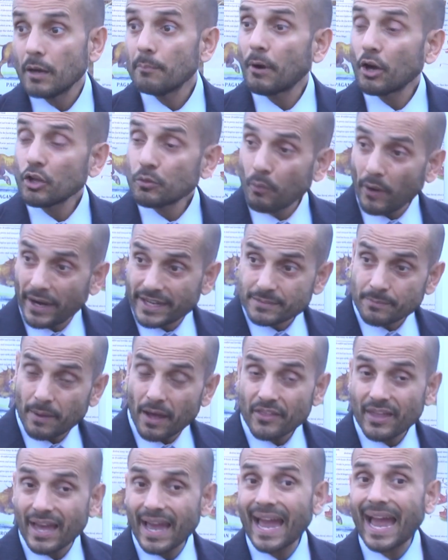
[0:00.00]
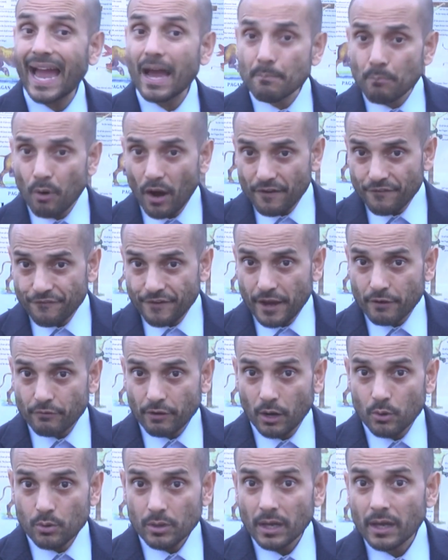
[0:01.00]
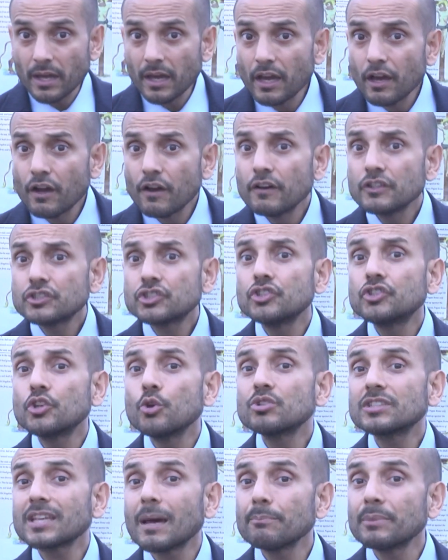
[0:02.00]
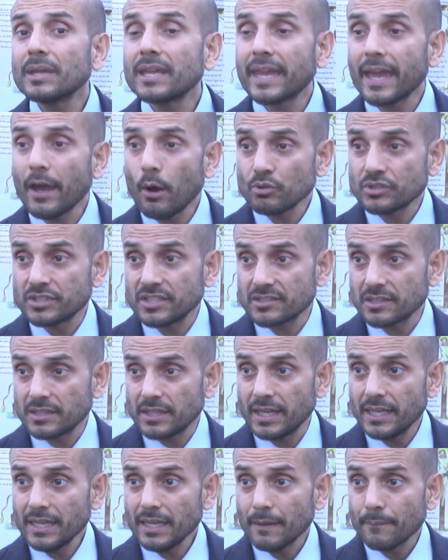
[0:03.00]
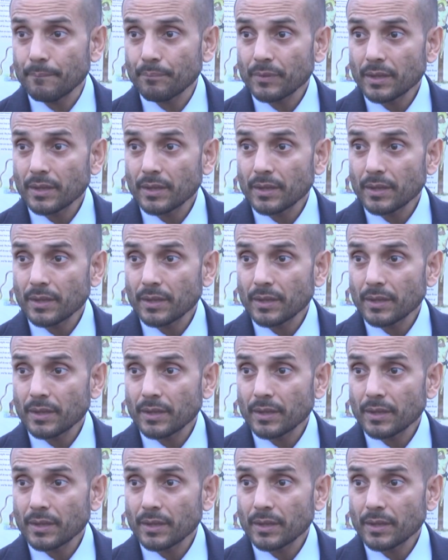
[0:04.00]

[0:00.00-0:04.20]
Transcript: both by his mother and by Pharaoh to do something else, isn't he?